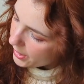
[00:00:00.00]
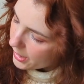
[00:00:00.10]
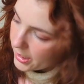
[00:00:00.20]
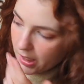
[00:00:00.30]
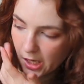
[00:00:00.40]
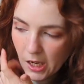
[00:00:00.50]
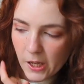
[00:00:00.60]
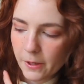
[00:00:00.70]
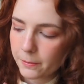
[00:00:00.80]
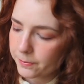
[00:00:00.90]

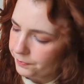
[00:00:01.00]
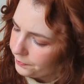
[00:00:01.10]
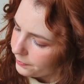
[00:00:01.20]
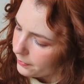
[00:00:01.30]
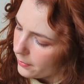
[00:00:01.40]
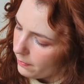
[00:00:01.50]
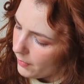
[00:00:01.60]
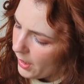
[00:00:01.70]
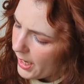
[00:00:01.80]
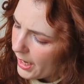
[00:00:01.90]
then
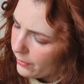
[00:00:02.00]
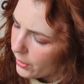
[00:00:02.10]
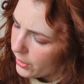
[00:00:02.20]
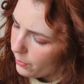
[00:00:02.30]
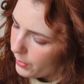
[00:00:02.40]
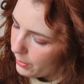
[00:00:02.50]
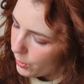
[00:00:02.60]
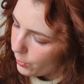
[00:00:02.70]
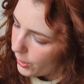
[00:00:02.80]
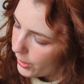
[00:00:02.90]
I have gotten a bit
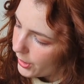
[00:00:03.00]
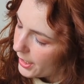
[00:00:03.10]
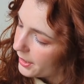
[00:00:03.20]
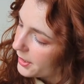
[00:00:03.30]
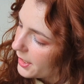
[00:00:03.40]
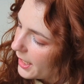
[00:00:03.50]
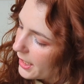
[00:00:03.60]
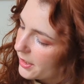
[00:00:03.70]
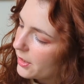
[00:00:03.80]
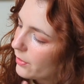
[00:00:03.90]
more progress, I
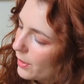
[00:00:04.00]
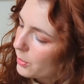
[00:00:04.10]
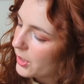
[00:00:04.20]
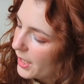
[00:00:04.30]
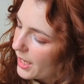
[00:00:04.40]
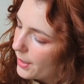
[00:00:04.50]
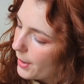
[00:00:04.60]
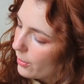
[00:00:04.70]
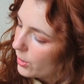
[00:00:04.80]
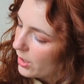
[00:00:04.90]
guess, if I'm just thinking
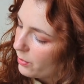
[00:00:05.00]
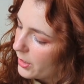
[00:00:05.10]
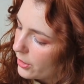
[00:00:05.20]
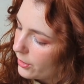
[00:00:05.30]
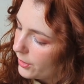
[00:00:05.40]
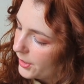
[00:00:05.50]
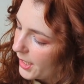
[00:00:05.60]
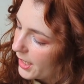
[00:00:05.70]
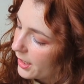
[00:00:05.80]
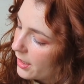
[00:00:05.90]
about what I've been
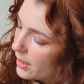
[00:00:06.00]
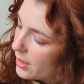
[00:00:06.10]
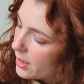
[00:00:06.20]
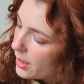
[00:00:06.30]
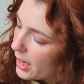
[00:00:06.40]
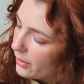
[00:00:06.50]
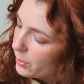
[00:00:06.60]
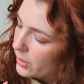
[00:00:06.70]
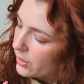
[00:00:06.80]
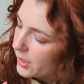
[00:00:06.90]
using. I've
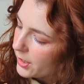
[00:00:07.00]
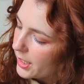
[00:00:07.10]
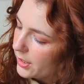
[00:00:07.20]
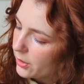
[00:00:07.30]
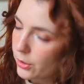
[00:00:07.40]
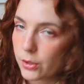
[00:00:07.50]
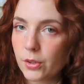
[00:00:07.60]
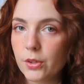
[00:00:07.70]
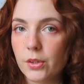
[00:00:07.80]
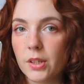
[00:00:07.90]
been using these
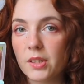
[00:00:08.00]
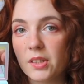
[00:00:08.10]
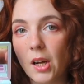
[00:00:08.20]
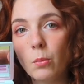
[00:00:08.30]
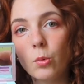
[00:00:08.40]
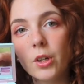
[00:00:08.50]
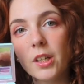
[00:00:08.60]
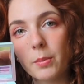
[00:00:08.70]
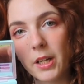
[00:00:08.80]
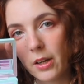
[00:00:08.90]
two
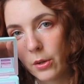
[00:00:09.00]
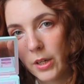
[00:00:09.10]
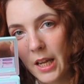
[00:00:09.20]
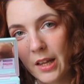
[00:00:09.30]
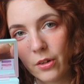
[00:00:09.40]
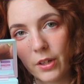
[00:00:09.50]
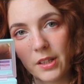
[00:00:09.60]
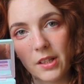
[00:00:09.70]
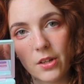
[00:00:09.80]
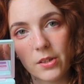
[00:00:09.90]
somewhat, but I could
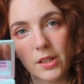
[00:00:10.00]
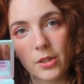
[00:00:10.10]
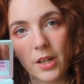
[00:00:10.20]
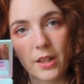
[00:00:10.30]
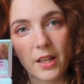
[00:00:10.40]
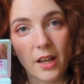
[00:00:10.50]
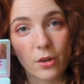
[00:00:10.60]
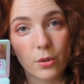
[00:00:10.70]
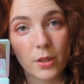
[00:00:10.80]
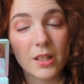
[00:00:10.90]
increase the usage and I think I
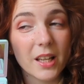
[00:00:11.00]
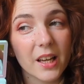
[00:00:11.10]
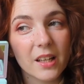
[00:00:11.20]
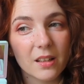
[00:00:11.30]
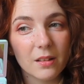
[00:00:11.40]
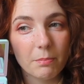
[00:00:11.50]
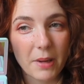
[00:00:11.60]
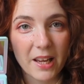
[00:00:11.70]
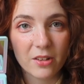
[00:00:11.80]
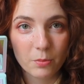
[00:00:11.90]
could get
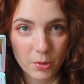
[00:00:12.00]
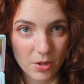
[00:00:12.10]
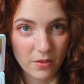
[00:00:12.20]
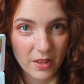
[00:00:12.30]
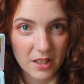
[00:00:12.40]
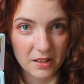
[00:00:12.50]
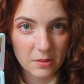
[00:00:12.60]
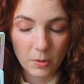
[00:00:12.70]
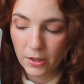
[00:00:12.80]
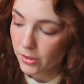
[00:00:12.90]
pan on both of these
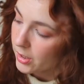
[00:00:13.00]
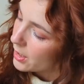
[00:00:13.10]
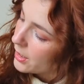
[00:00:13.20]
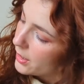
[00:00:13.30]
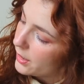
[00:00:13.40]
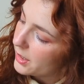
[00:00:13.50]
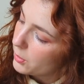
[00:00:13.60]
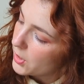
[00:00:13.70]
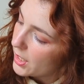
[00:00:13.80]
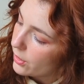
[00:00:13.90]
as well. This
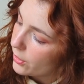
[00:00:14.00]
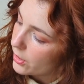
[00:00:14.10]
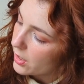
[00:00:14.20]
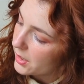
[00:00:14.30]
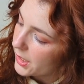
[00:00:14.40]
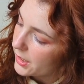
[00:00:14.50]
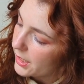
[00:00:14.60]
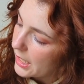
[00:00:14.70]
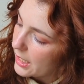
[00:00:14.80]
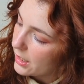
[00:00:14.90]
will take longer because
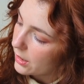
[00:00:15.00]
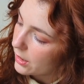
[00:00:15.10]
it's like a